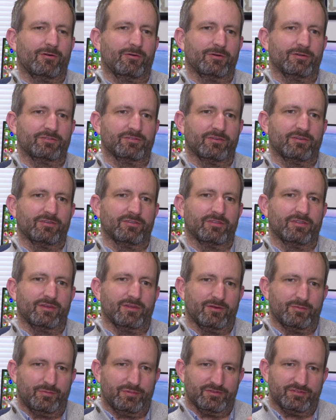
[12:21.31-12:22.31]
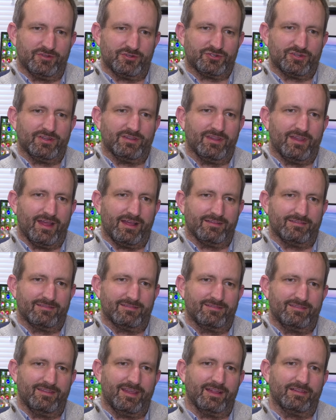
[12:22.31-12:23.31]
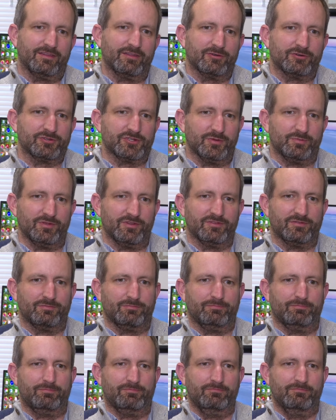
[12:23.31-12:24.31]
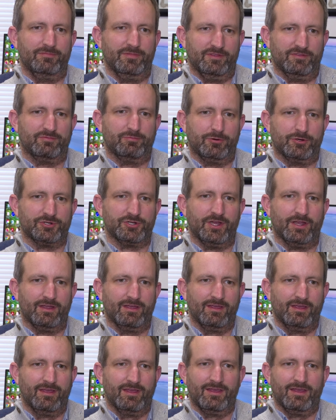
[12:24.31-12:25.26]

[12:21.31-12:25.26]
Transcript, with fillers: or sort of the position that's that leadership is is pushing,